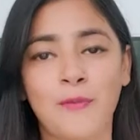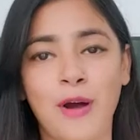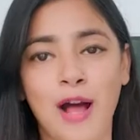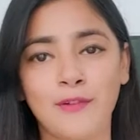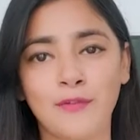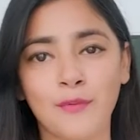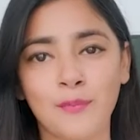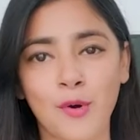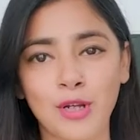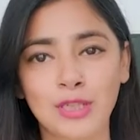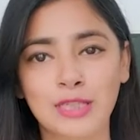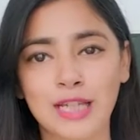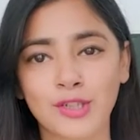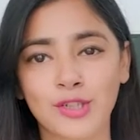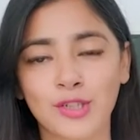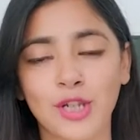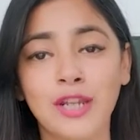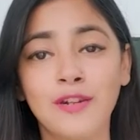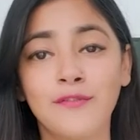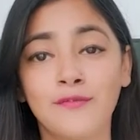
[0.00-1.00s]
While for more
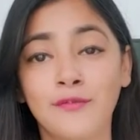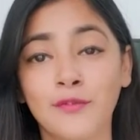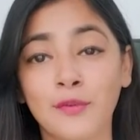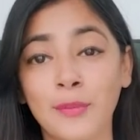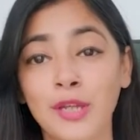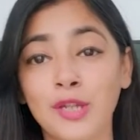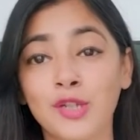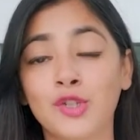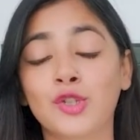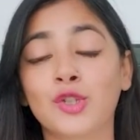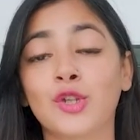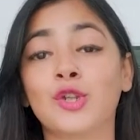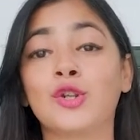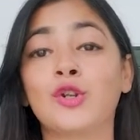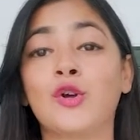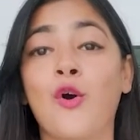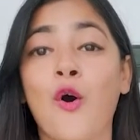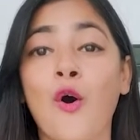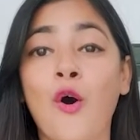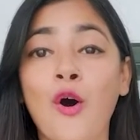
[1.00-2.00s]
such
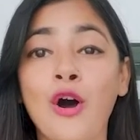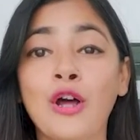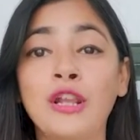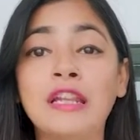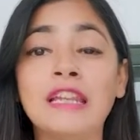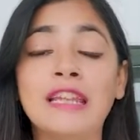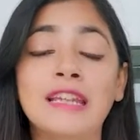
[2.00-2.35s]
information on